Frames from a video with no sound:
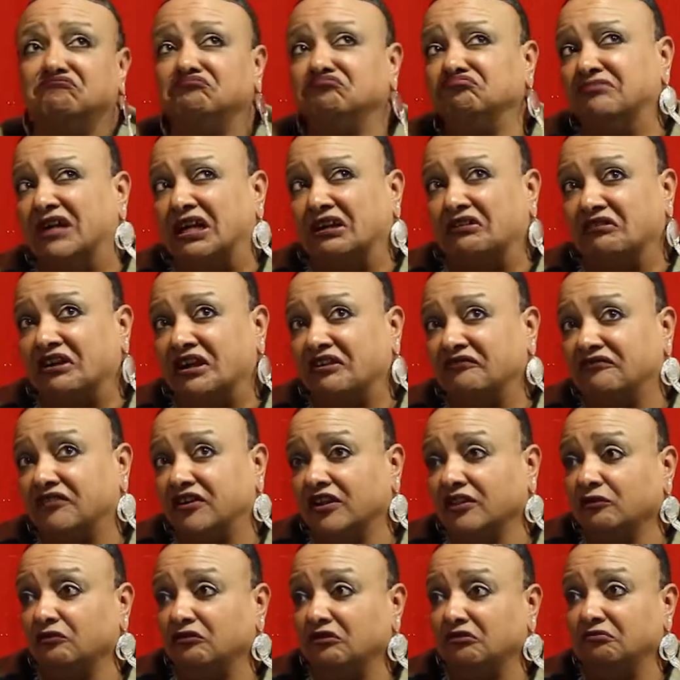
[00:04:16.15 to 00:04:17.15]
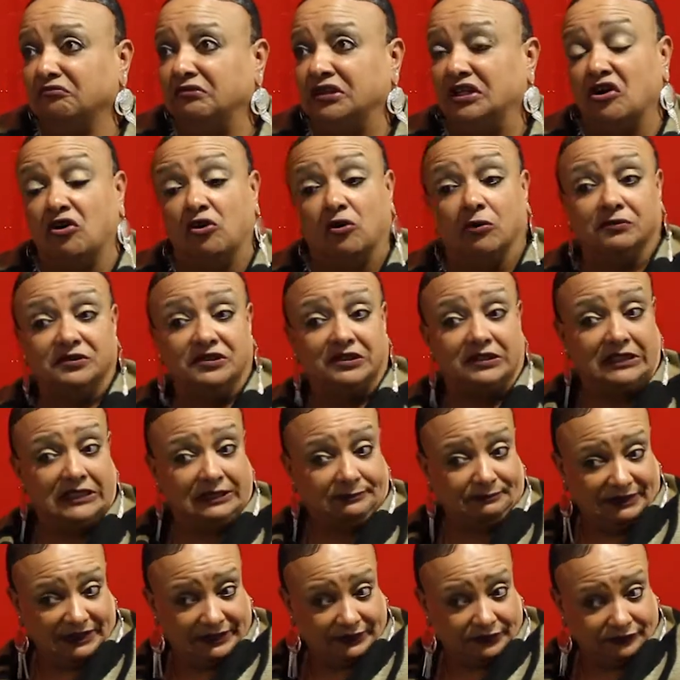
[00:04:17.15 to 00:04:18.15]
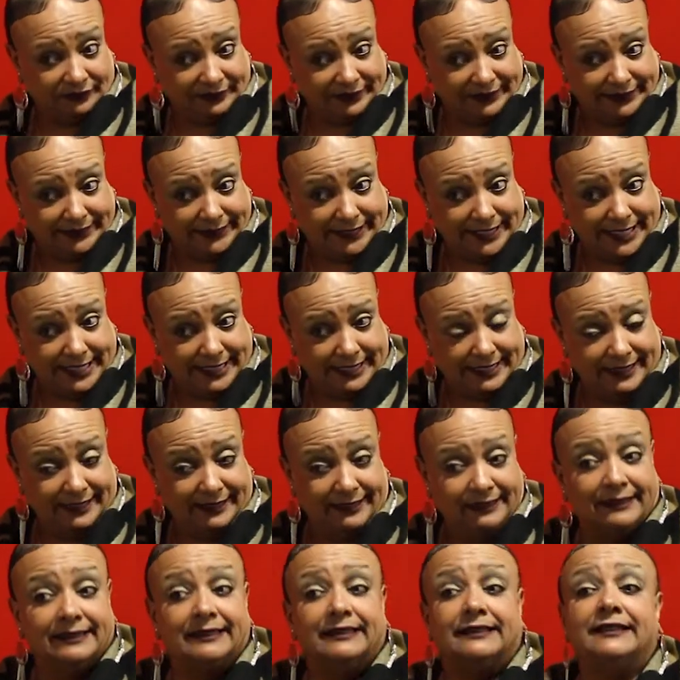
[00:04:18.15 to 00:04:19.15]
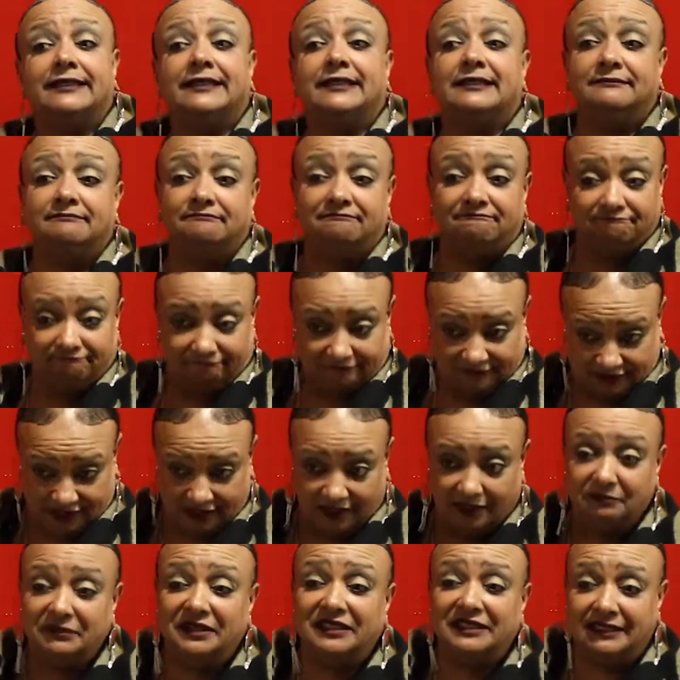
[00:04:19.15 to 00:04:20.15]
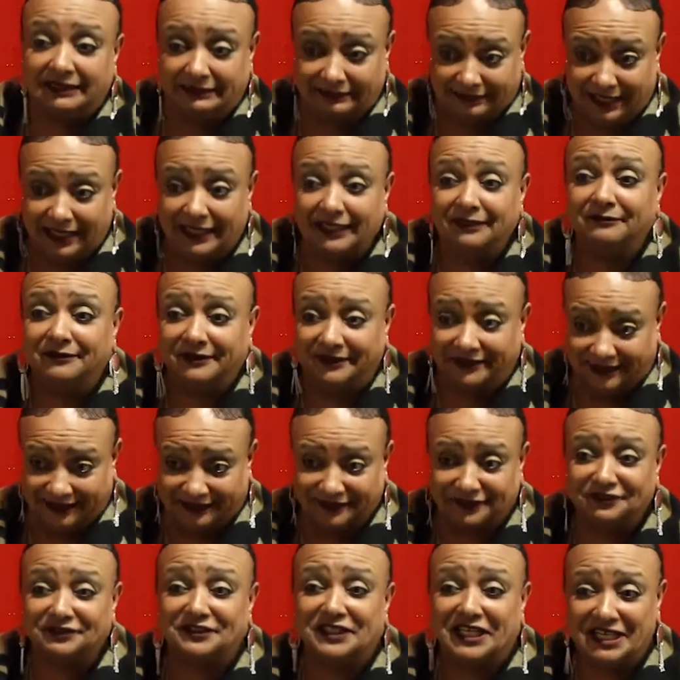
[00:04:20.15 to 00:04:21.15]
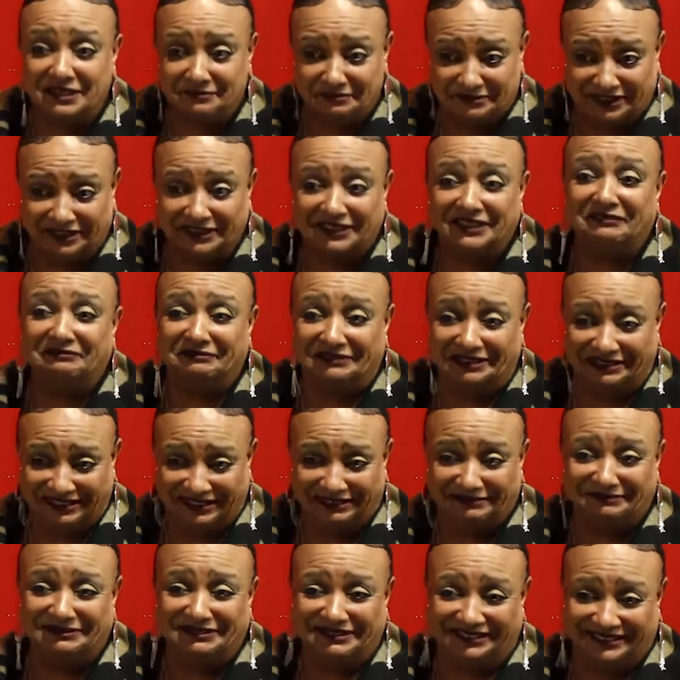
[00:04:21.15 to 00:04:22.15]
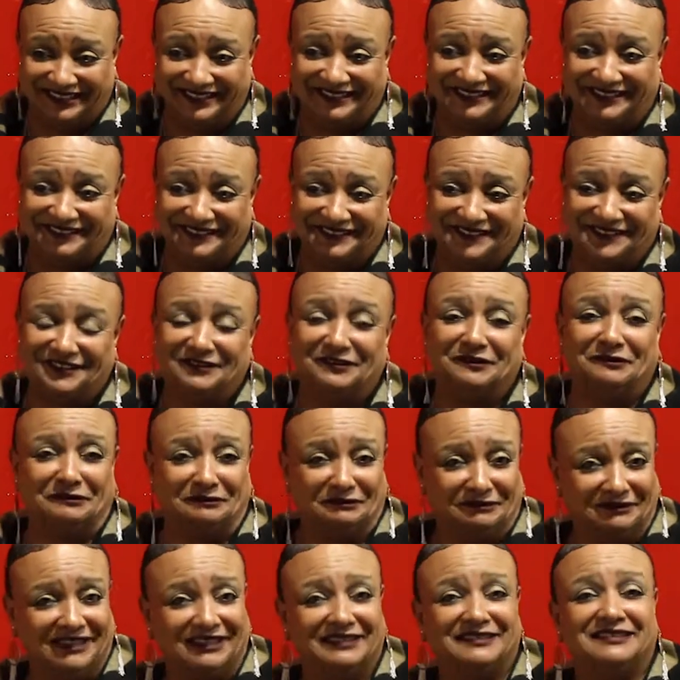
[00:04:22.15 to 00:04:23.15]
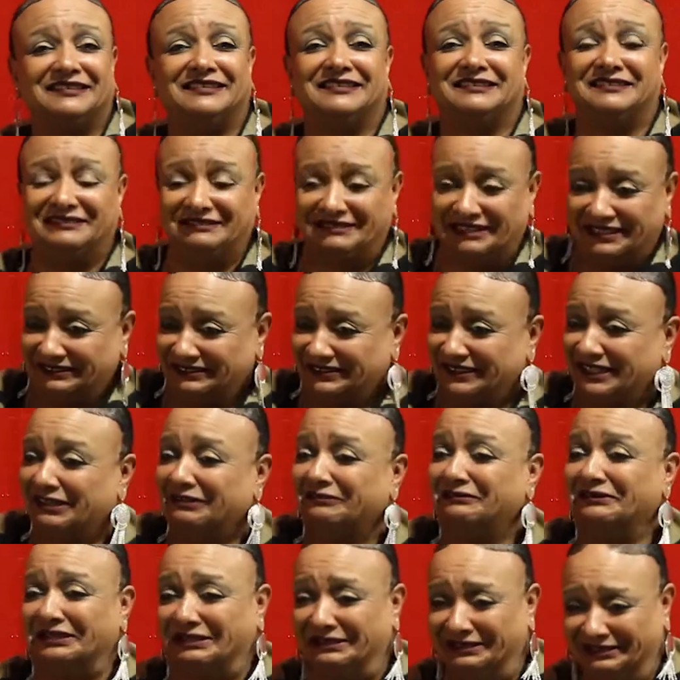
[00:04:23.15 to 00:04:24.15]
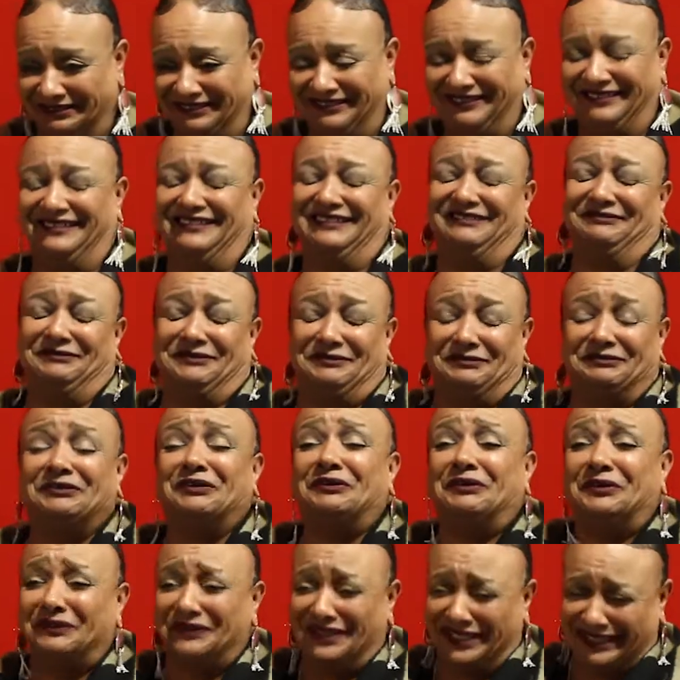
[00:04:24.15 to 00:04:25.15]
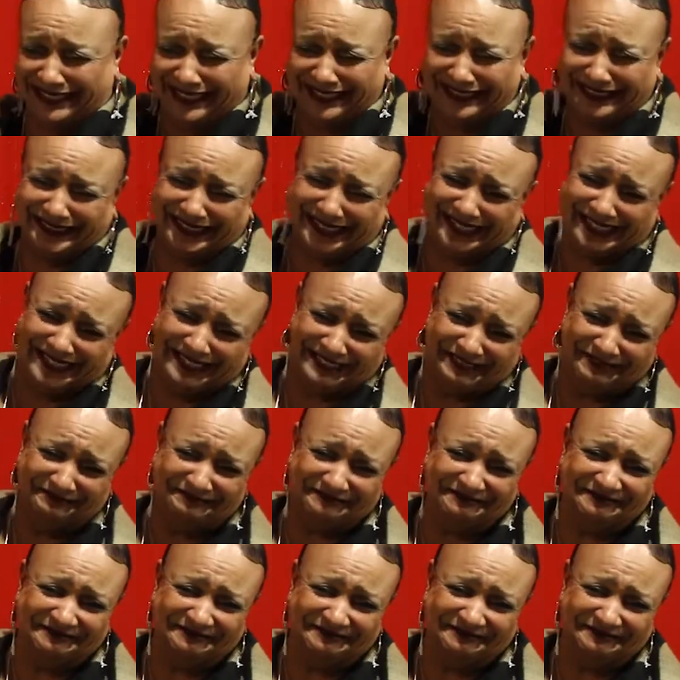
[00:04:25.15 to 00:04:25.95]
My grandfather would be home sleeping during the day, and he'd come in at night when the entertainment and everything was there. So that's how we rolled at that time.